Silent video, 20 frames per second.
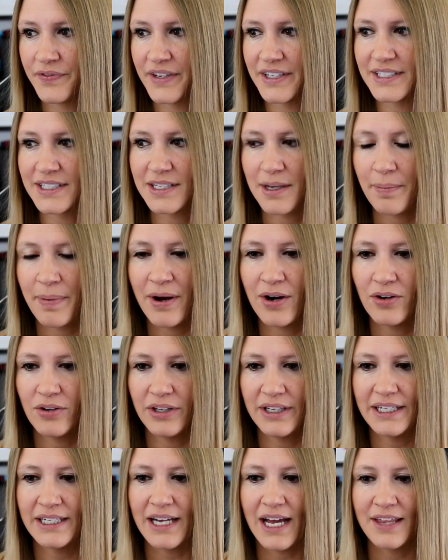This is
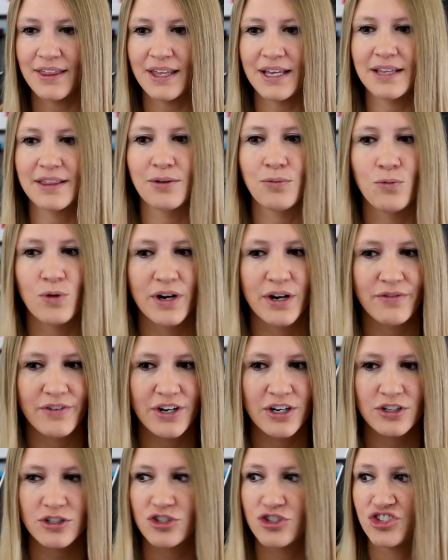apparently, I think the one over
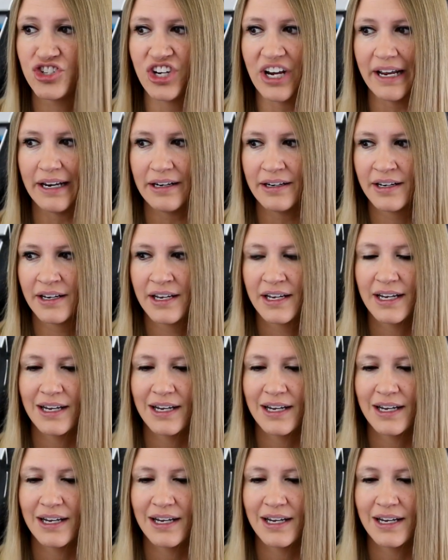here is Jitt,